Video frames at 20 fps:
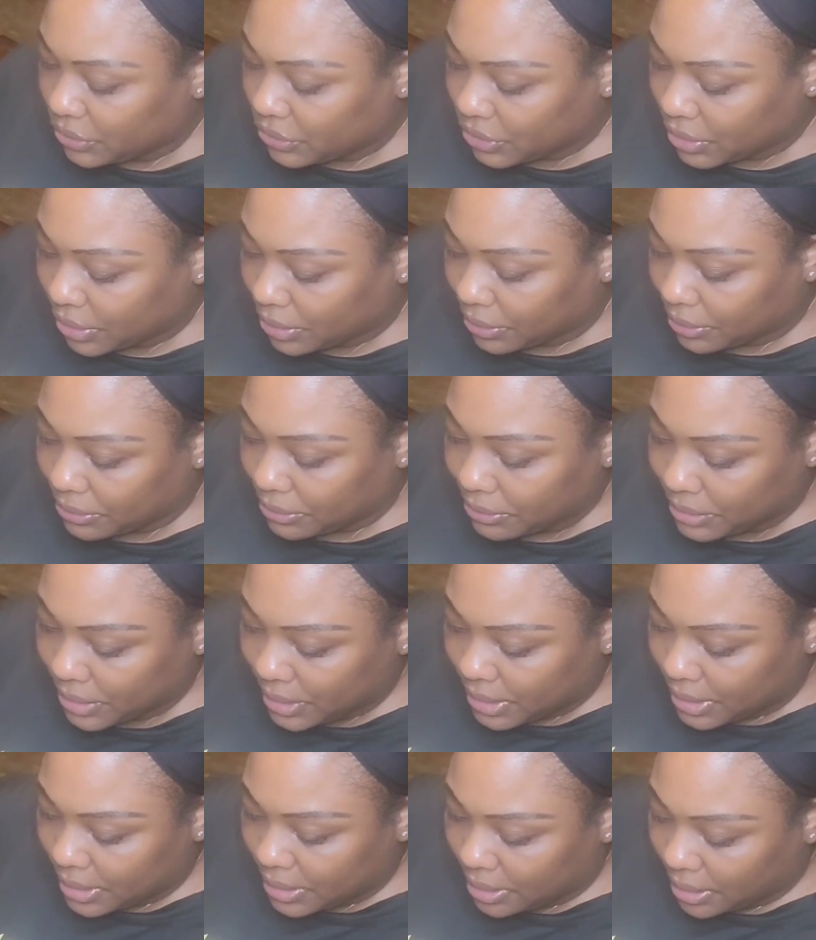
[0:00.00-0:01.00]
So
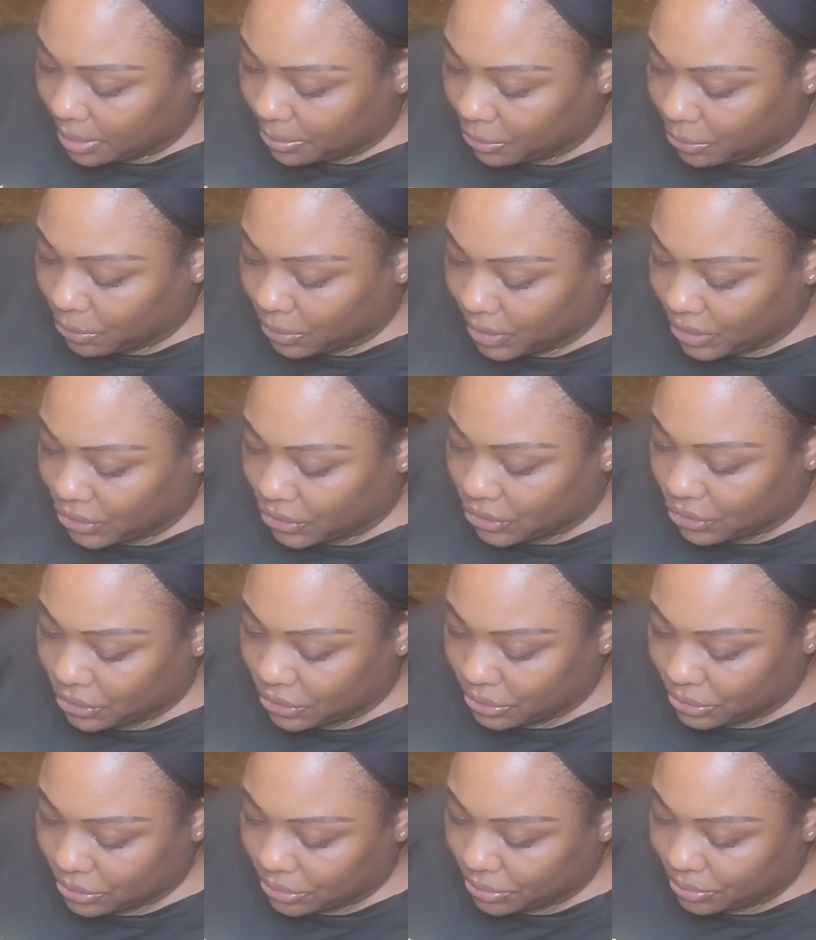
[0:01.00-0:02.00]
I'm going
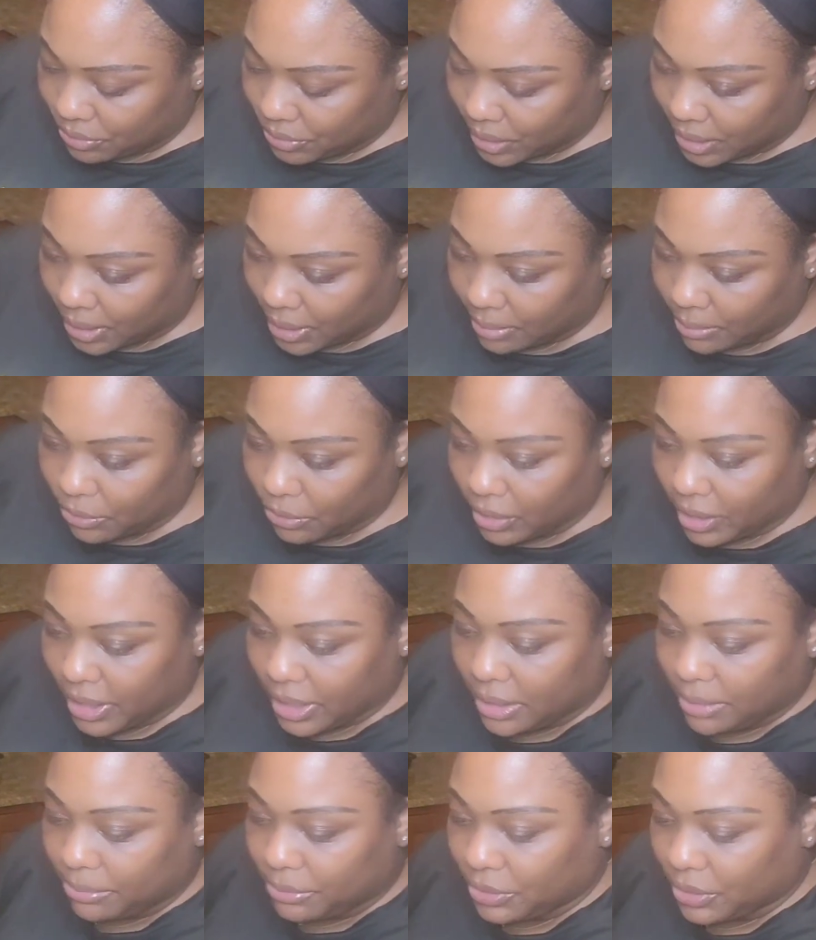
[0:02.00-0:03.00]
to go
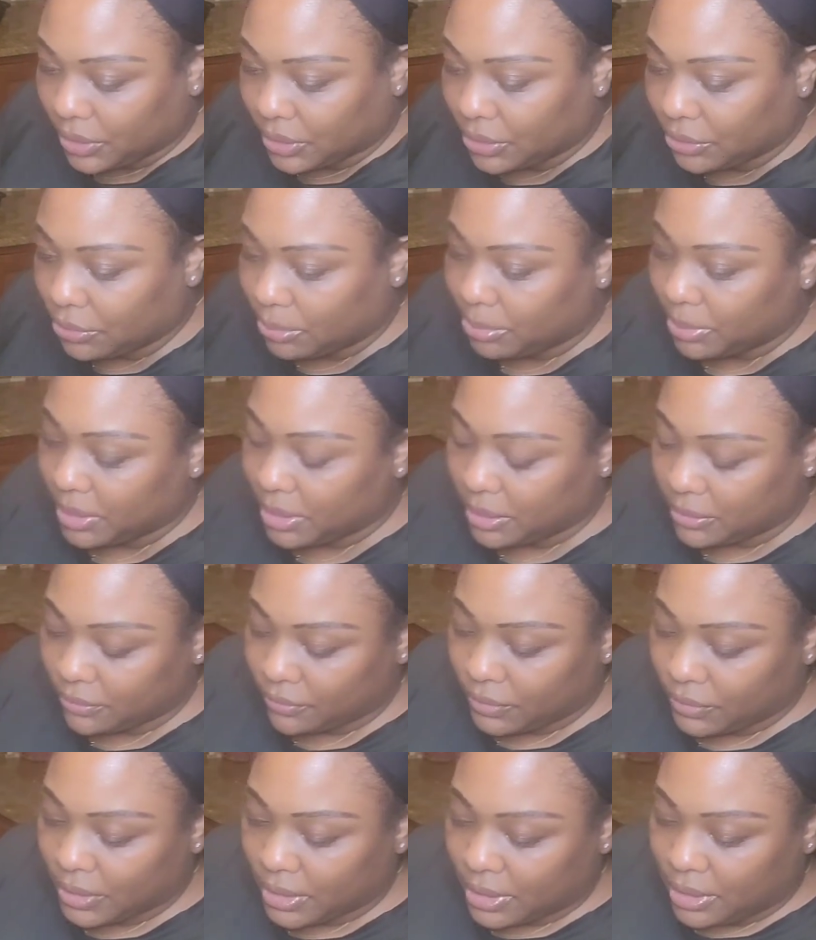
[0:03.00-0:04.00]
ahead and put a little bit of
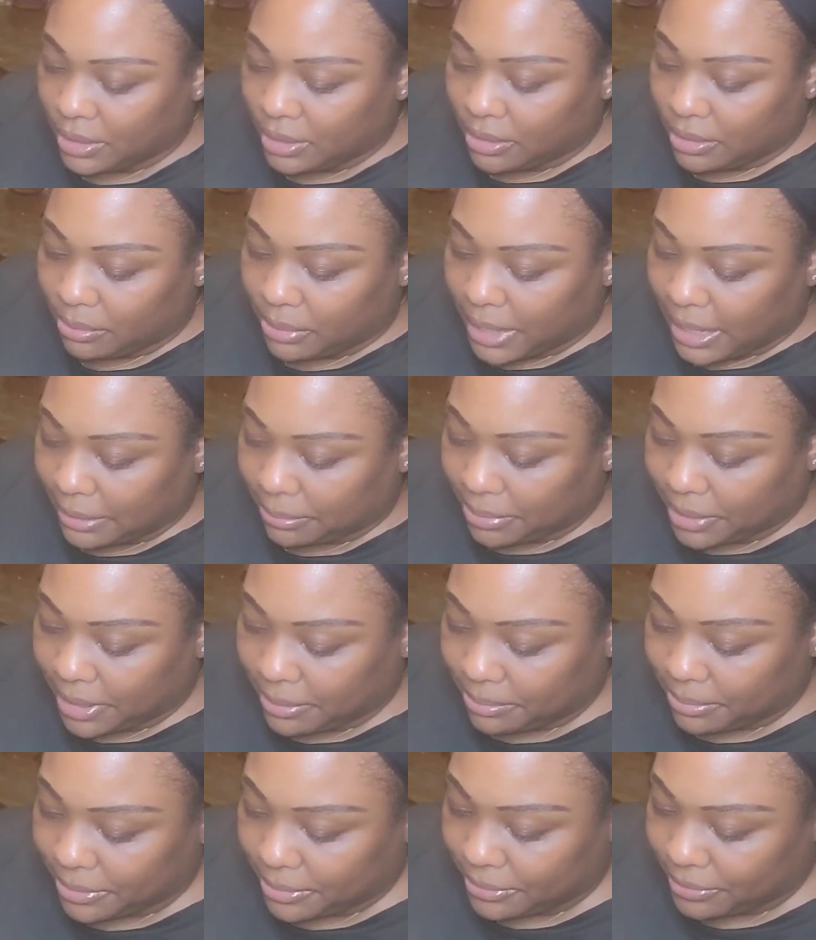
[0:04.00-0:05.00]
black
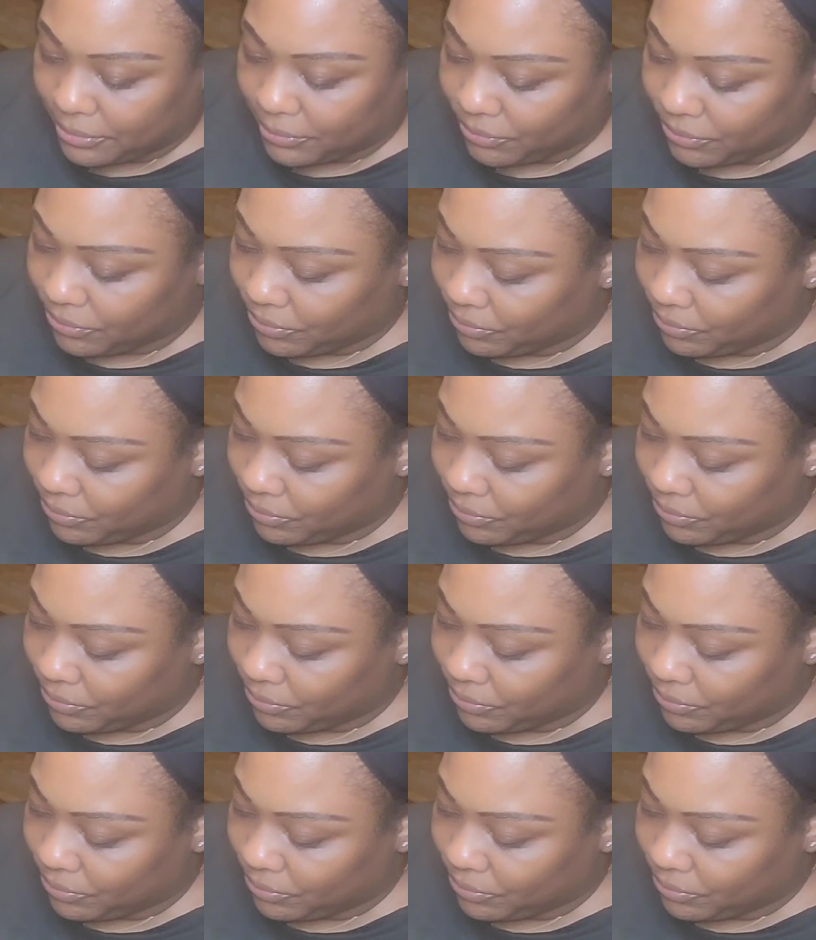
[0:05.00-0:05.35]
pepper